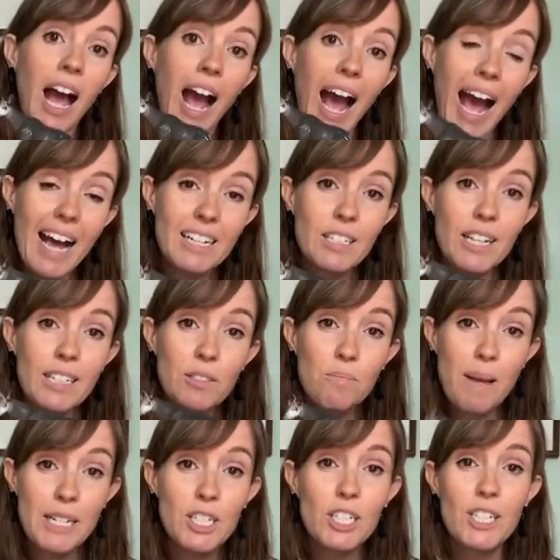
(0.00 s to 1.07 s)
And as
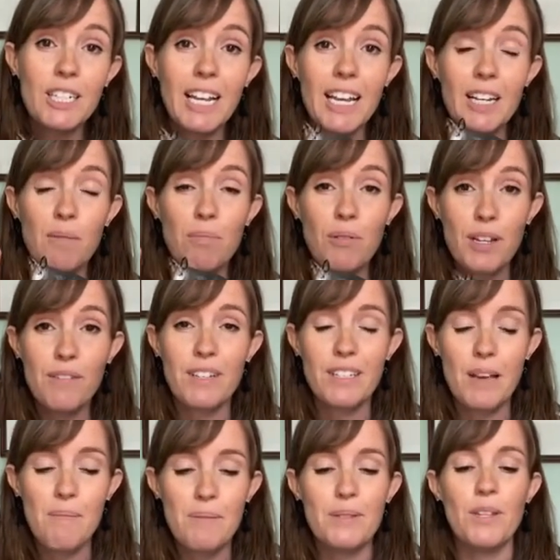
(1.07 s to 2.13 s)
mentioned in a
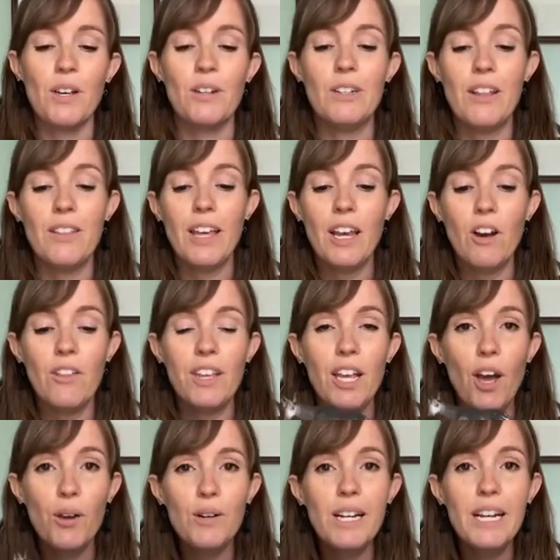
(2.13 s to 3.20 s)
previous episode, they are the
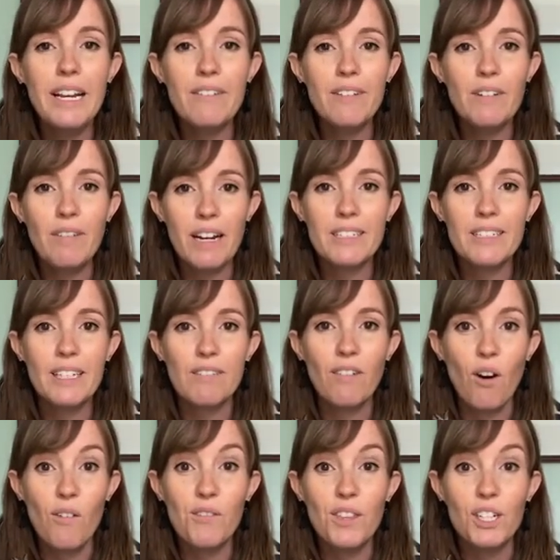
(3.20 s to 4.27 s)
only living relative
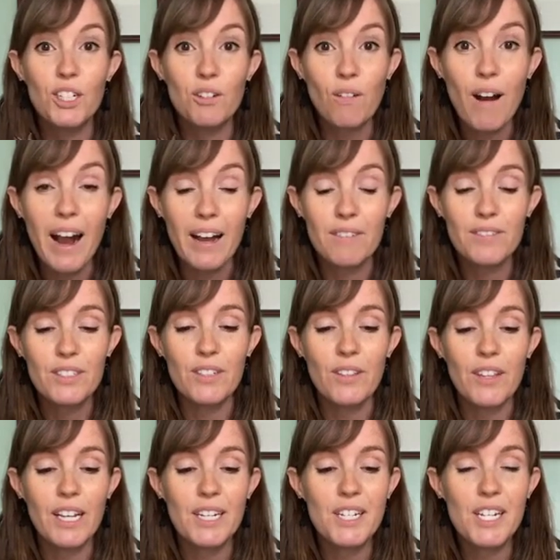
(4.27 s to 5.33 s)
of the giraffe. So
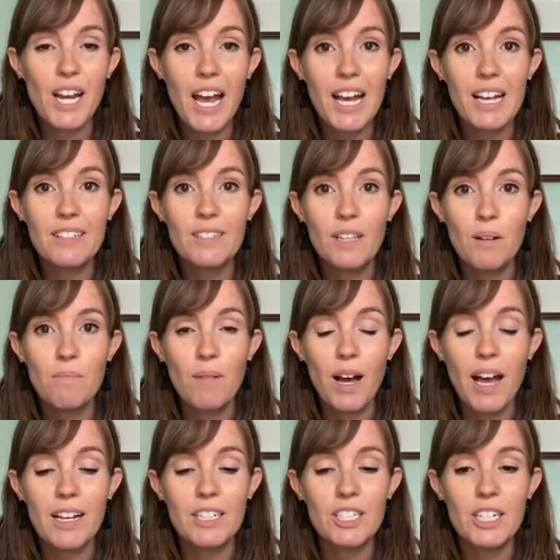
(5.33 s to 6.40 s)
they share some
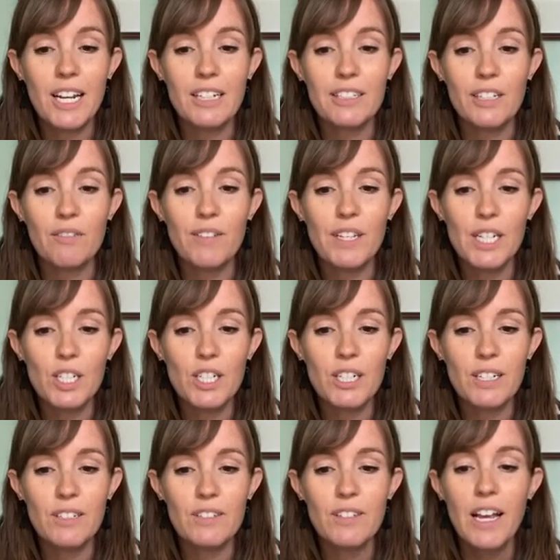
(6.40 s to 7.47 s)
genetic
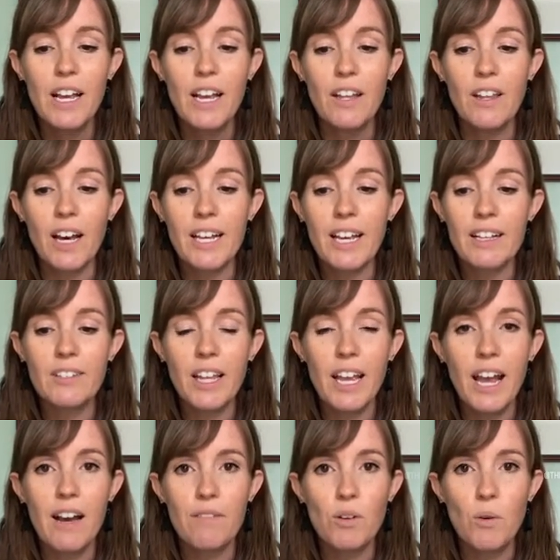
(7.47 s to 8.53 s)
features. I guess they
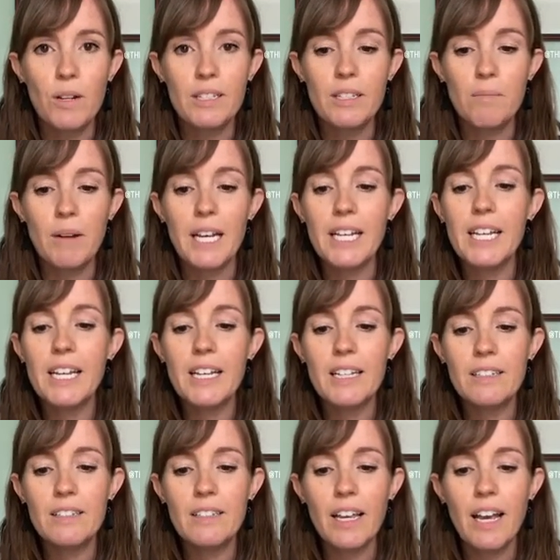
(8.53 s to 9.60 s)
have quite similar
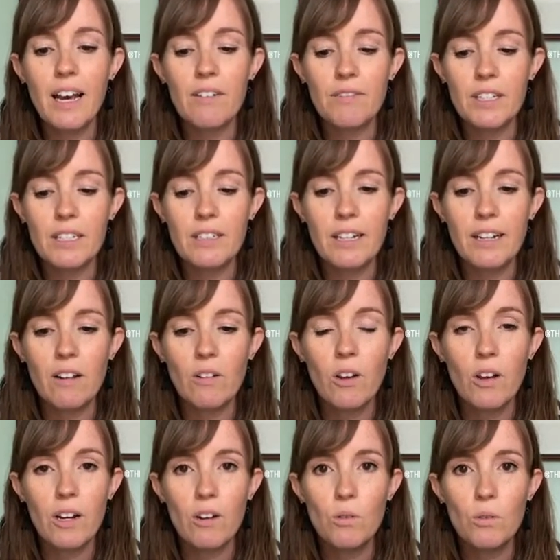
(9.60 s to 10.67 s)
ears. They have these little
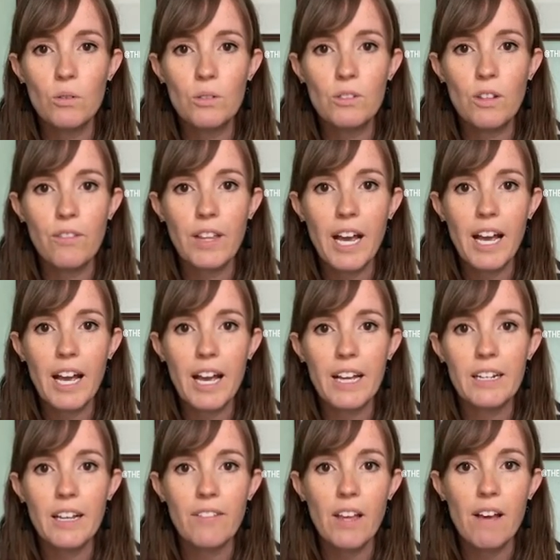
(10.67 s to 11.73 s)
kind of horns on their
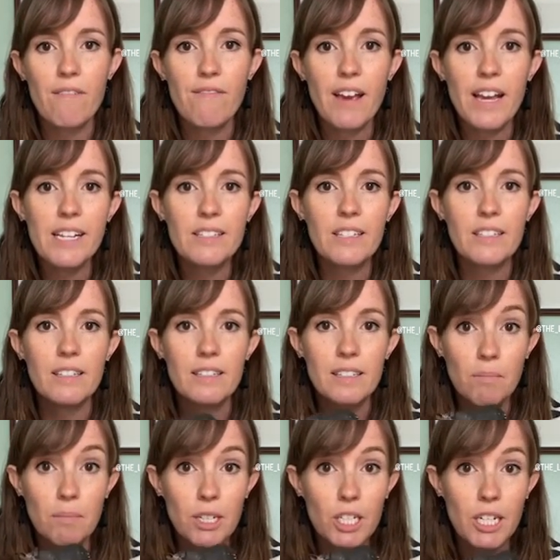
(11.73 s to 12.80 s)
head, and their face is a
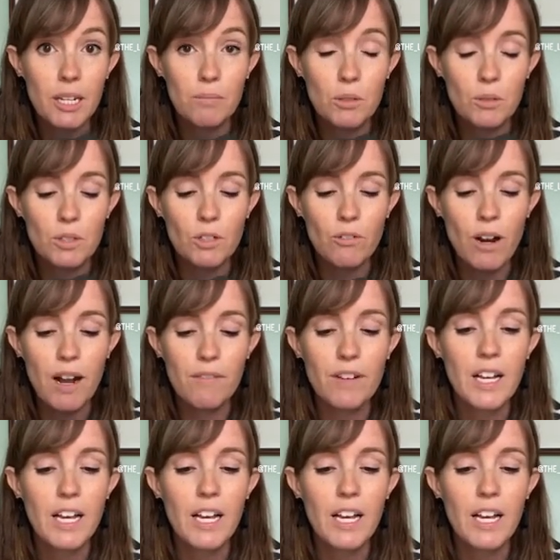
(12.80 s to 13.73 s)
similar shape to a giraffe.